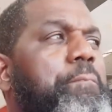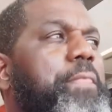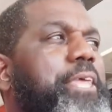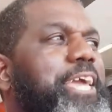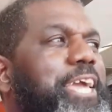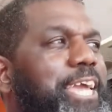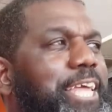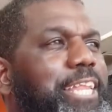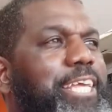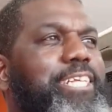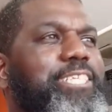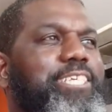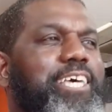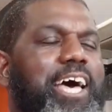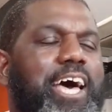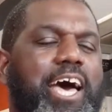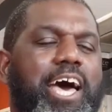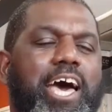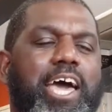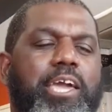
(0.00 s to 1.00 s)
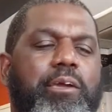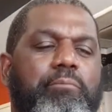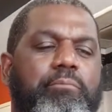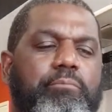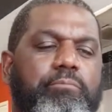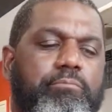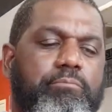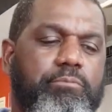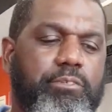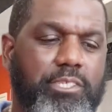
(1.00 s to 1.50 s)
Anytime
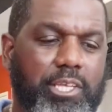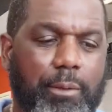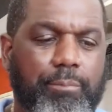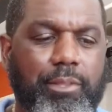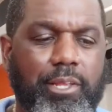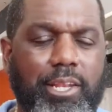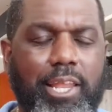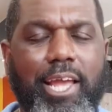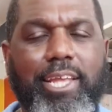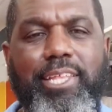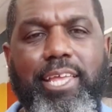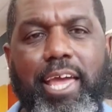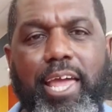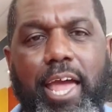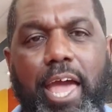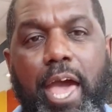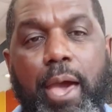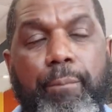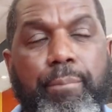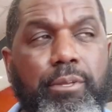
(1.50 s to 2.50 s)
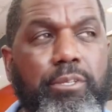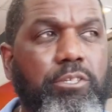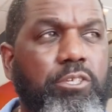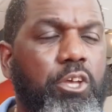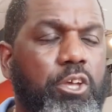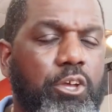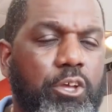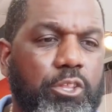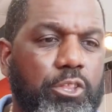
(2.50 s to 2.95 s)
something like that happens,